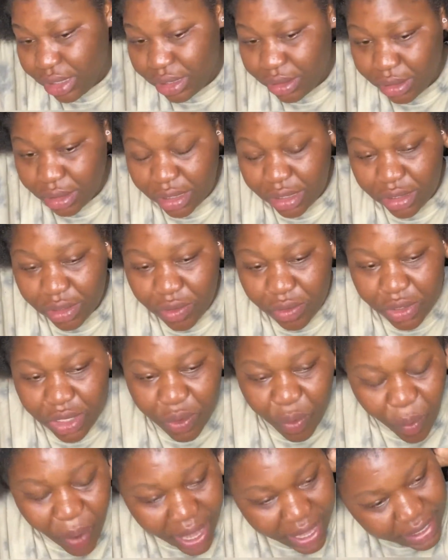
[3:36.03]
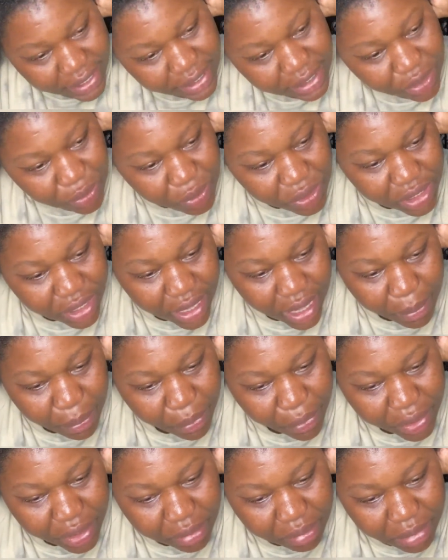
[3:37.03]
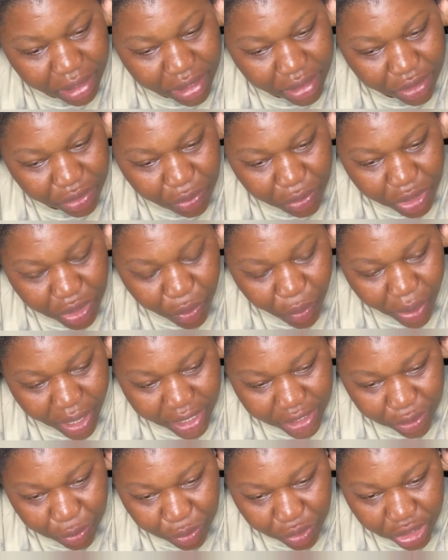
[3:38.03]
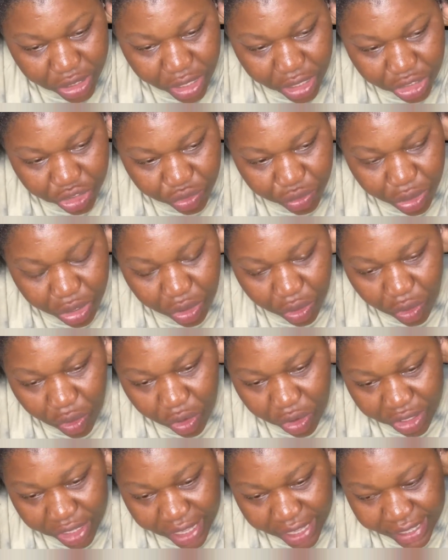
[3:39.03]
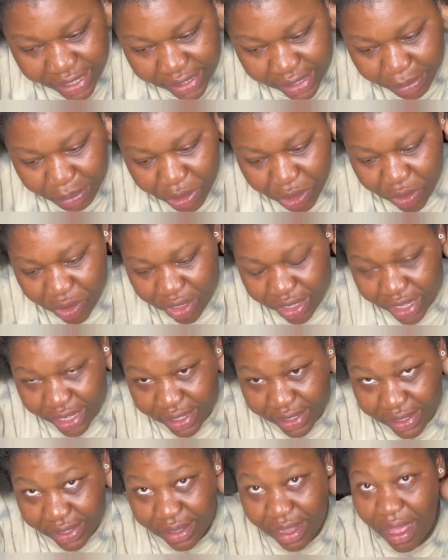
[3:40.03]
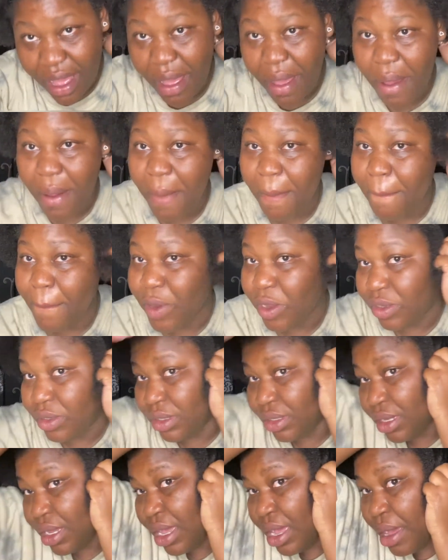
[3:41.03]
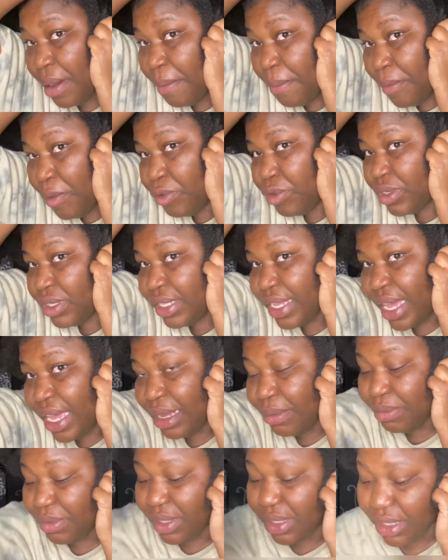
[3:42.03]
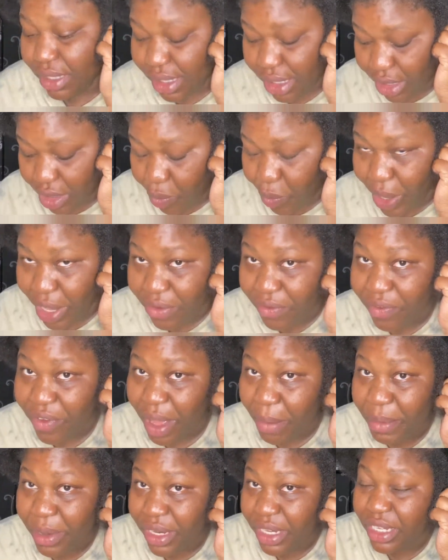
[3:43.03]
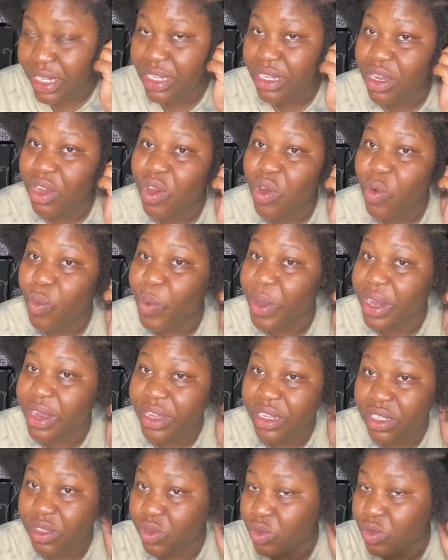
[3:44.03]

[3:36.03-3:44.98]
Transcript: It's only wise to take appointment, only wise to schedule, be organized. But most times in a white family, whether it's to